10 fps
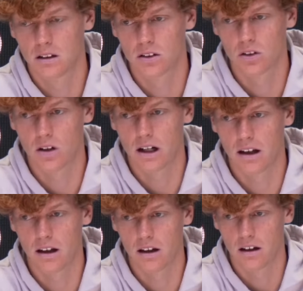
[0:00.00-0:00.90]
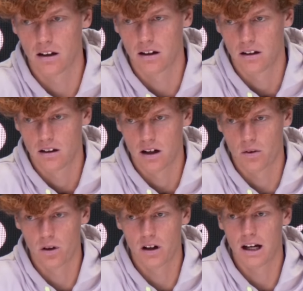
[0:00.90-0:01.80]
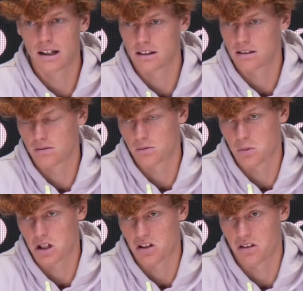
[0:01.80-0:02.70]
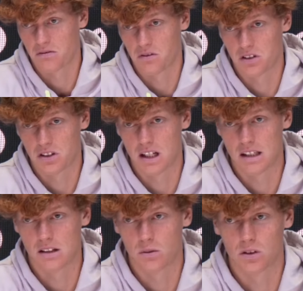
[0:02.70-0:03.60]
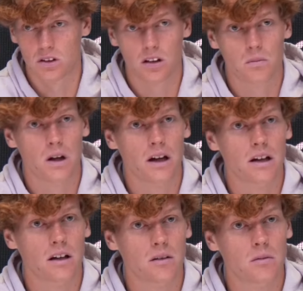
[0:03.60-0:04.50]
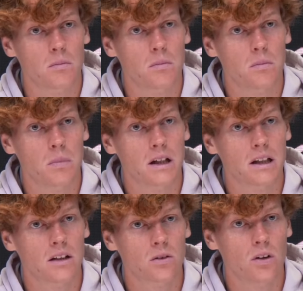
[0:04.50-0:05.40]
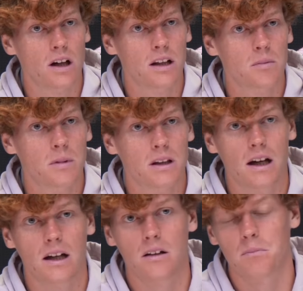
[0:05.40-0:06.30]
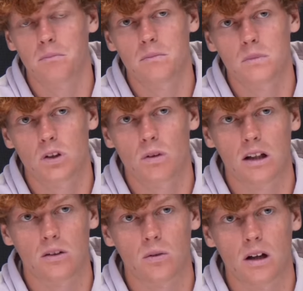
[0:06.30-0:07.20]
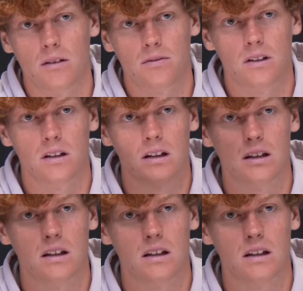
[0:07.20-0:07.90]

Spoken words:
So I realized, especially the first sets, he was not playing that great, but I tried to have the